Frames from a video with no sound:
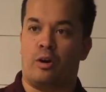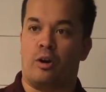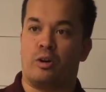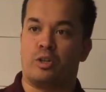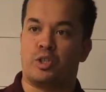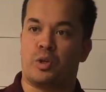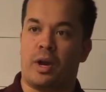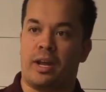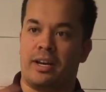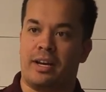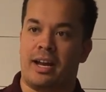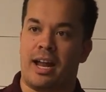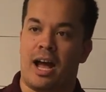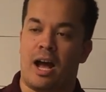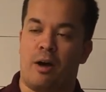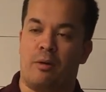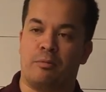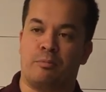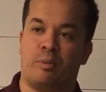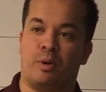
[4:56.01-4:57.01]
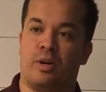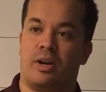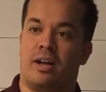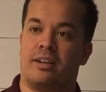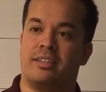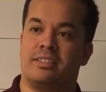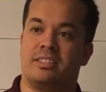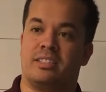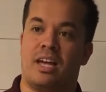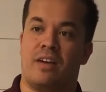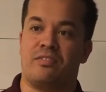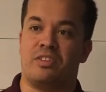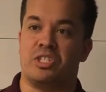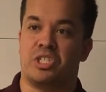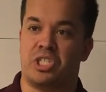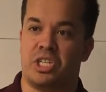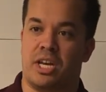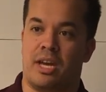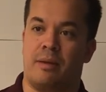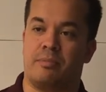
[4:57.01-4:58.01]
or trade it out and put it onto seven
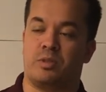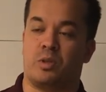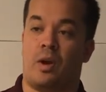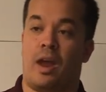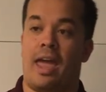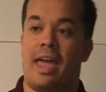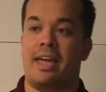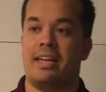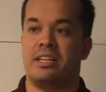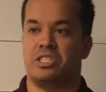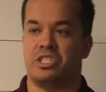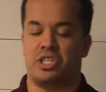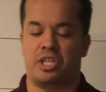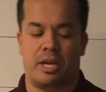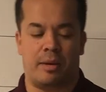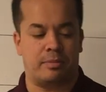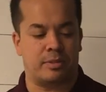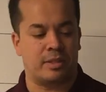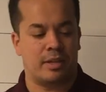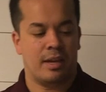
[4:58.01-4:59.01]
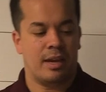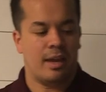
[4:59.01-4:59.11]
ships or eight ships.